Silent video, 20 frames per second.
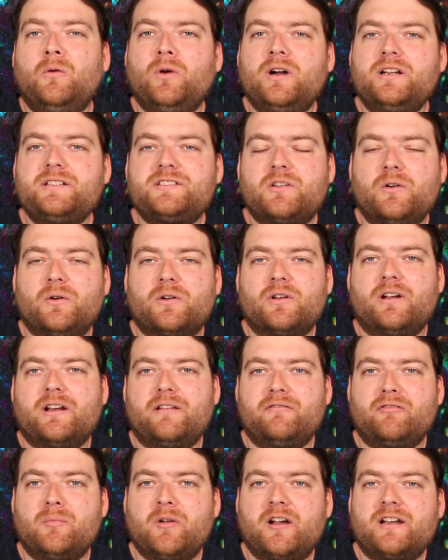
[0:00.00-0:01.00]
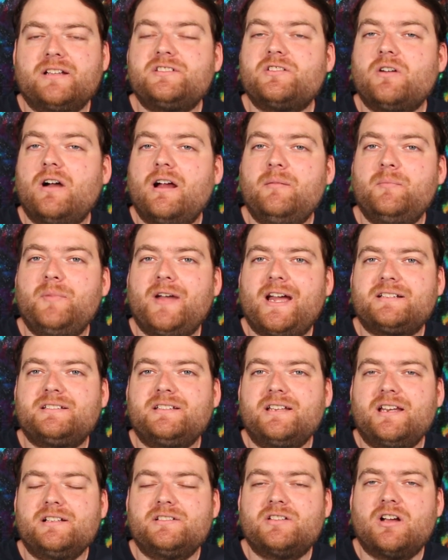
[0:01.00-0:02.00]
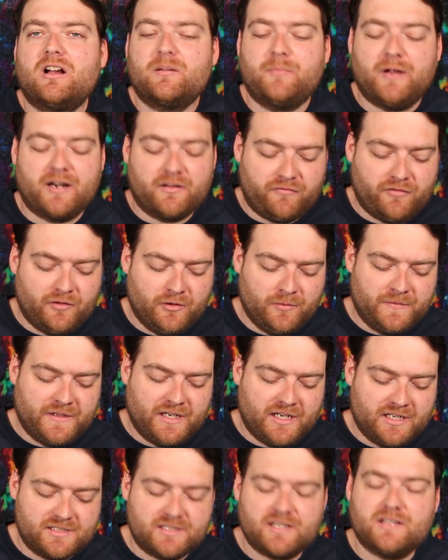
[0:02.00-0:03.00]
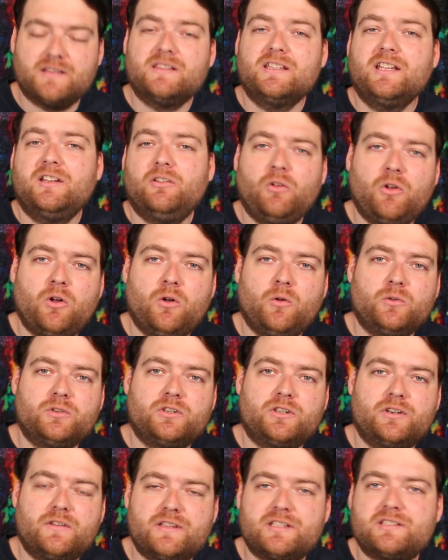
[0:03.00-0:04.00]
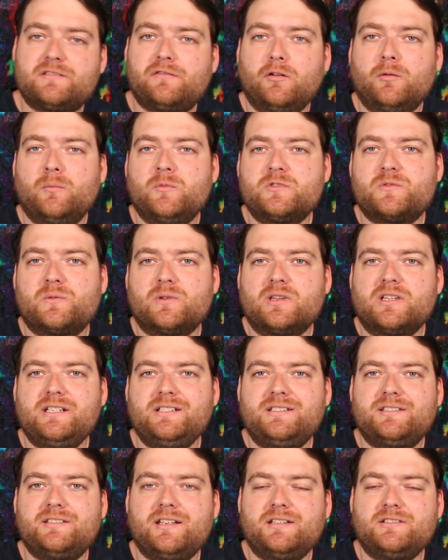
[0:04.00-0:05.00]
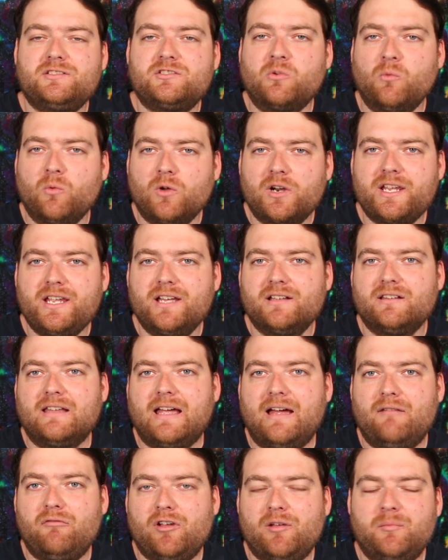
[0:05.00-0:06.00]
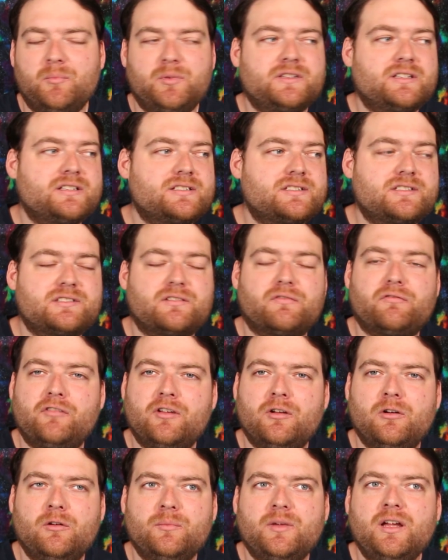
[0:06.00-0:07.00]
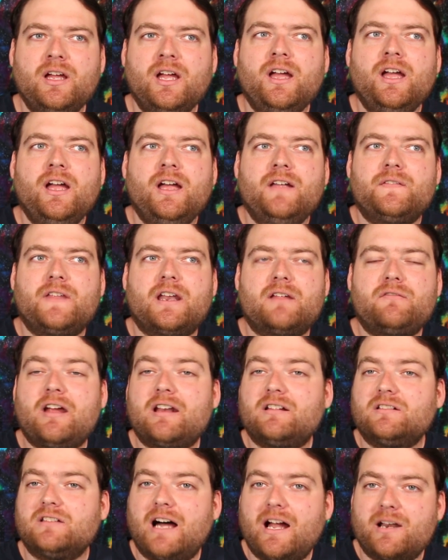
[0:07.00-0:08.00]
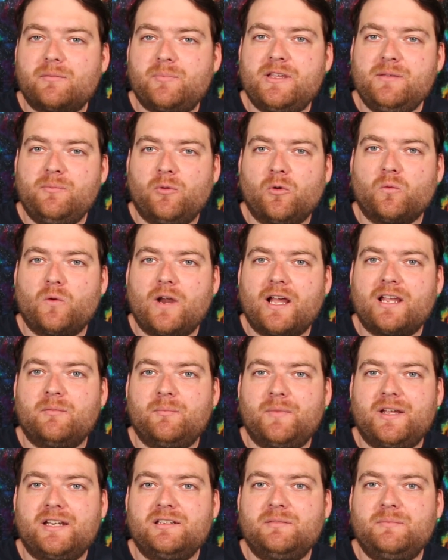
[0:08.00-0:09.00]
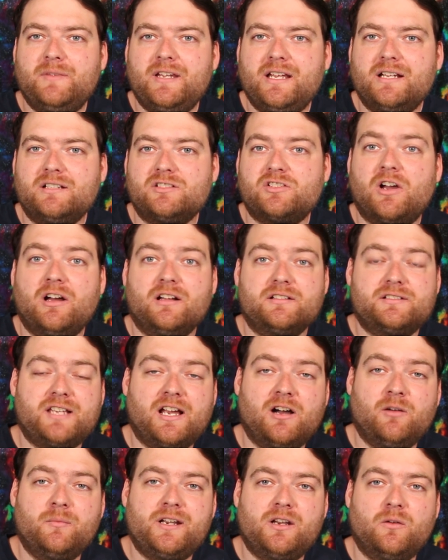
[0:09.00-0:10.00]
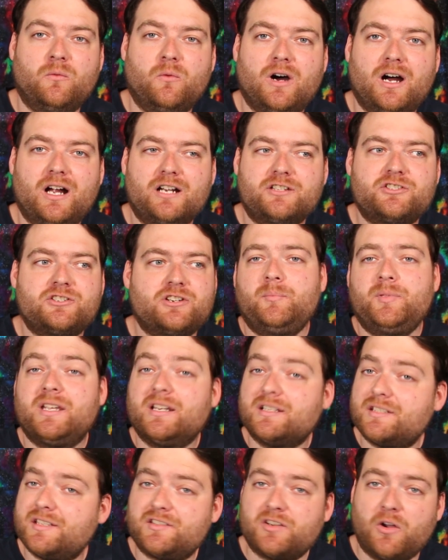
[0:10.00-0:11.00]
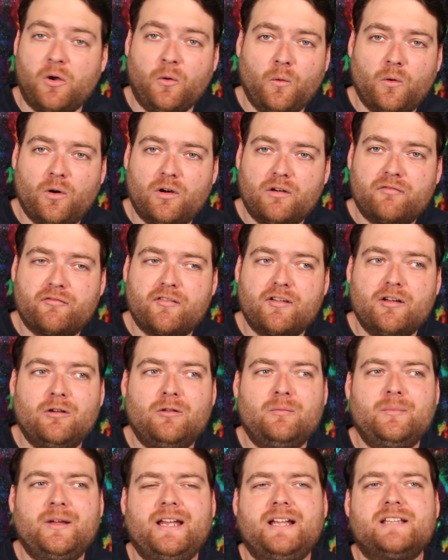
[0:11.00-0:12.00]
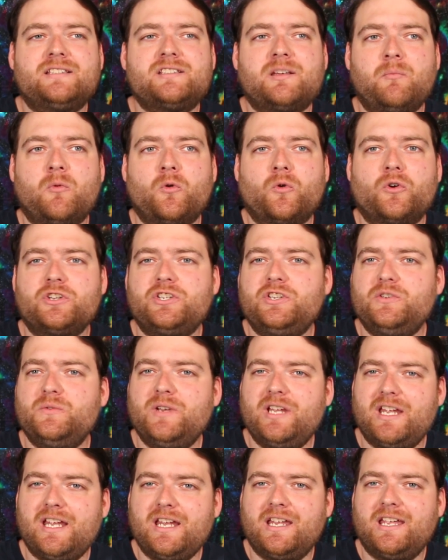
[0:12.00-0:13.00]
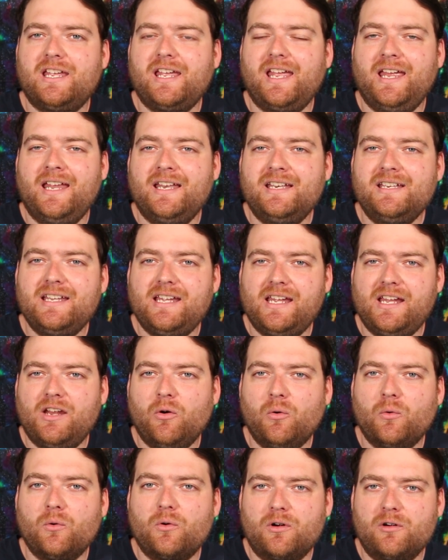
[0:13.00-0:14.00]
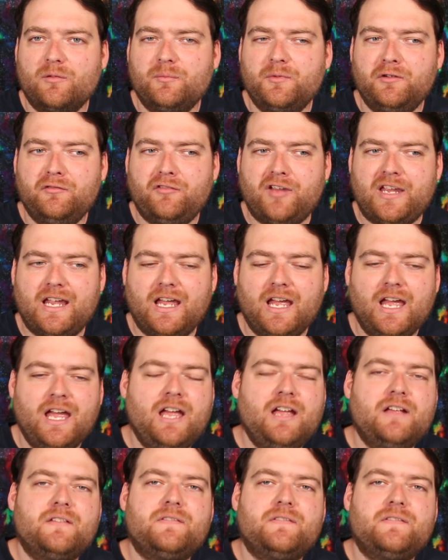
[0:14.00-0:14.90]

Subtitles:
What is going on, everybody? So I am back today to talk about a film that is a little older. This film was released in 2011, but this is a film that I've had a lot of people recommend to me and tell me to watch because it's a horror film. It's a more unique indie horror movie